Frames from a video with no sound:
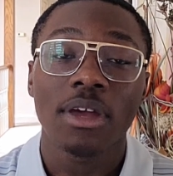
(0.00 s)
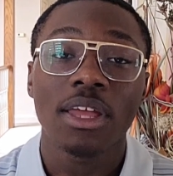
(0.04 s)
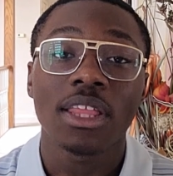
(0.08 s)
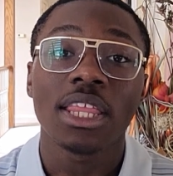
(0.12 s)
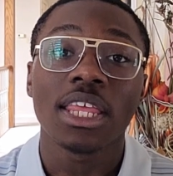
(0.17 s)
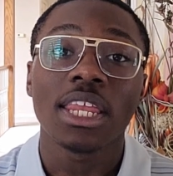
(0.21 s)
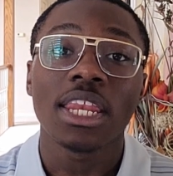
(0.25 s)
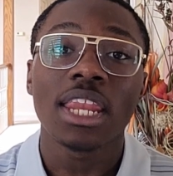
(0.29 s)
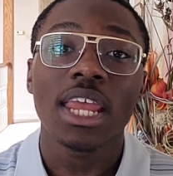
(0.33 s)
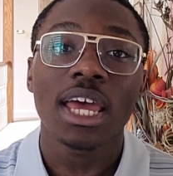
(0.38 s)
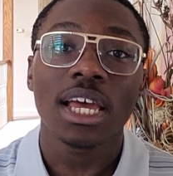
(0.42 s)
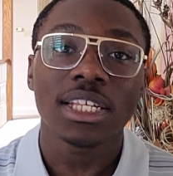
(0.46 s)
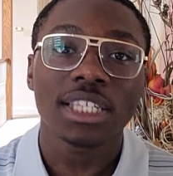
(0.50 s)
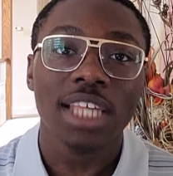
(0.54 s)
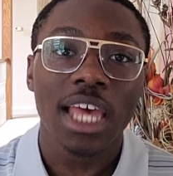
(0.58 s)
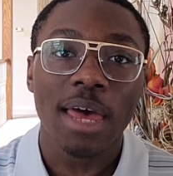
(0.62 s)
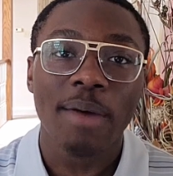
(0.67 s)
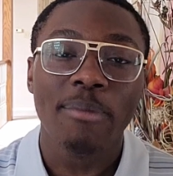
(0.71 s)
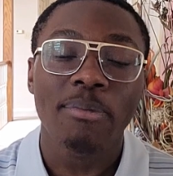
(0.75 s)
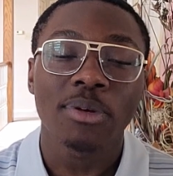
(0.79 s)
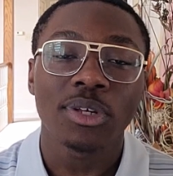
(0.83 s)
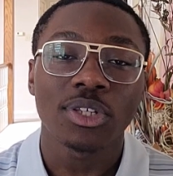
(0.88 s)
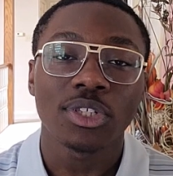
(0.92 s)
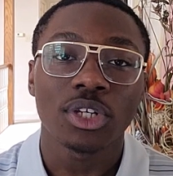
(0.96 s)
In the next
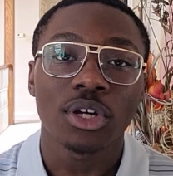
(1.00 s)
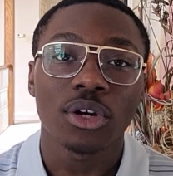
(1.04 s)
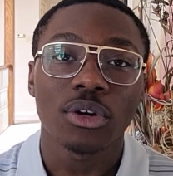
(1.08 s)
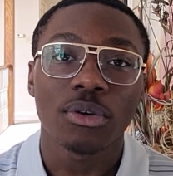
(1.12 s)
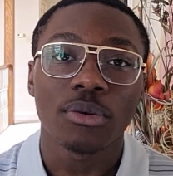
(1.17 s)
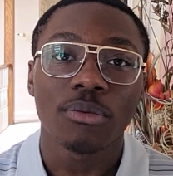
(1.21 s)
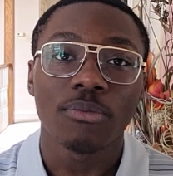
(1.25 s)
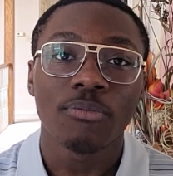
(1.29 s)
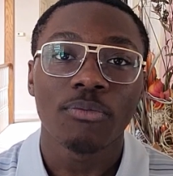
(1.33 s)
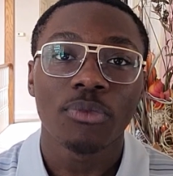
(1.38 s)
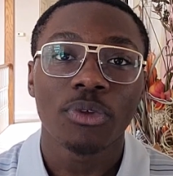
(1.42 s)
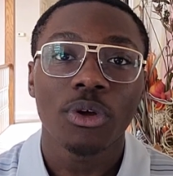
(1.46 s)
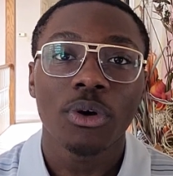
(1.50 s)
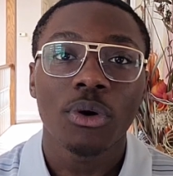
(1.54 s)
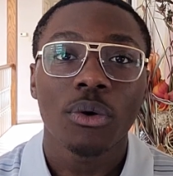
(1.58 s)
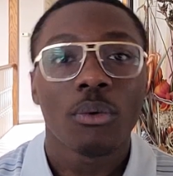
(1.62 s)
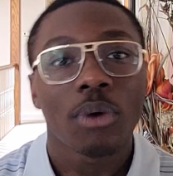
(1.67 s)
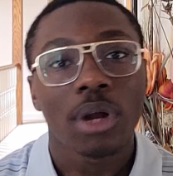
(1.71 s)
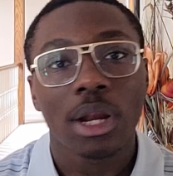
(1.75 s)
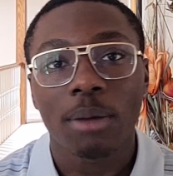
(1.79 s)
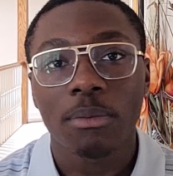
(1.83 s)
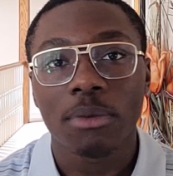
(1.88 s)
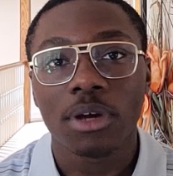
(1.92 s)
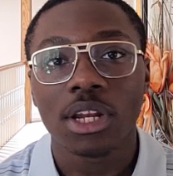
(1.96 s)
episode,
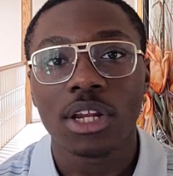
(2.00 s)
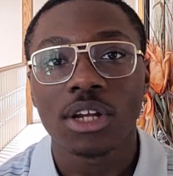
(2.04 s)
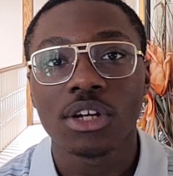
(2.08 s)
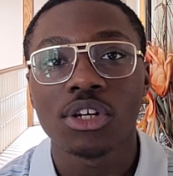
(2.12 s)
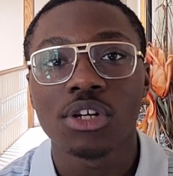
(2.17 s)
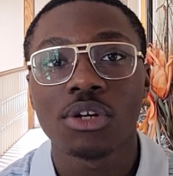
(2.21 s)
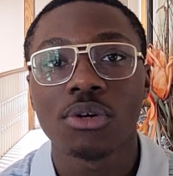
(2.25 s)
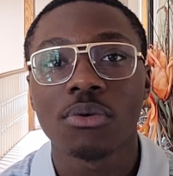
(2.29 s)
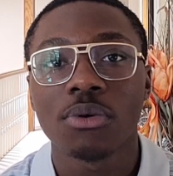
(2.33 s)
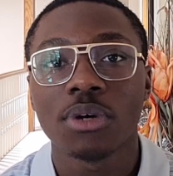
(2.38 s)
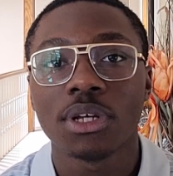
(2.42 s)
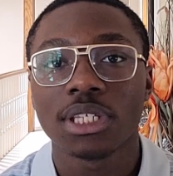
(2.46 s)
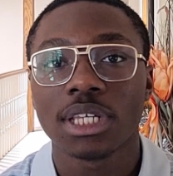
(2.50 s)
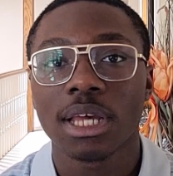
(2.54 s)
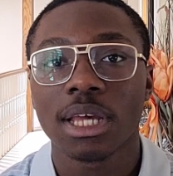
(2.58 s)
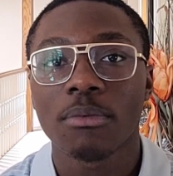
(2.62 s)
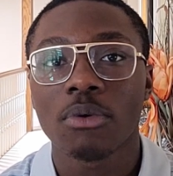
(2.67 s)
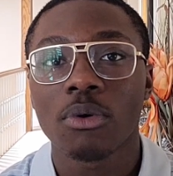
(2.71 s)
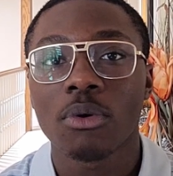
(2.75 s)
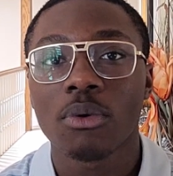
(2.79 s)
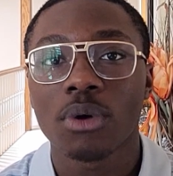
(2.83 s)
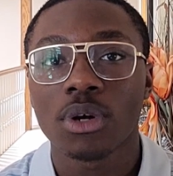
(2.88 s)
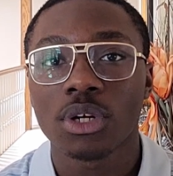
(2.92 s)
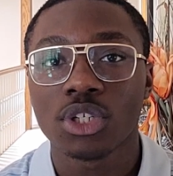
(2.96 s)
what I'm going to do is I'm
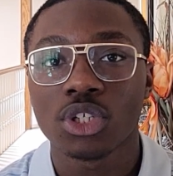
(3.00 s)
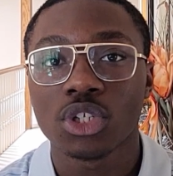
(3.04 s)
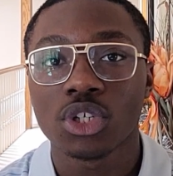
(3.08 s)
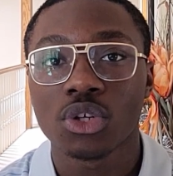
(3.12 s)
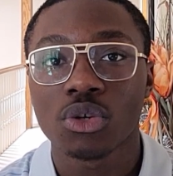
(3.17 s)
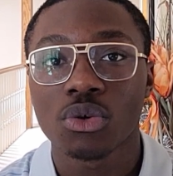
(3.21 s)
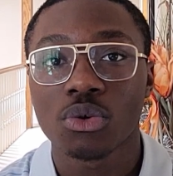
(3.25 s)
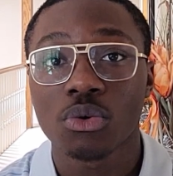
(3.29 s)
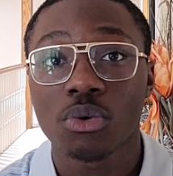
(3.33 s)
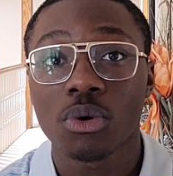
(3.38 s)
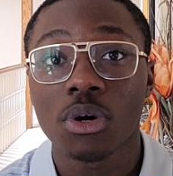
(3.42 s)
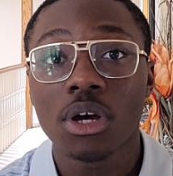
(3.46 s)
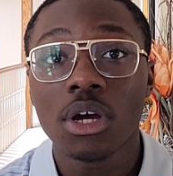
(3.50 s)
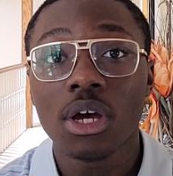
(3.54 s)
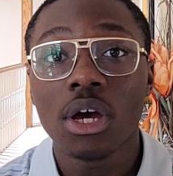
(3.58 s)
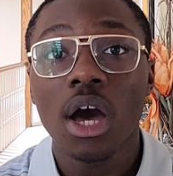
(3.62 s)
going to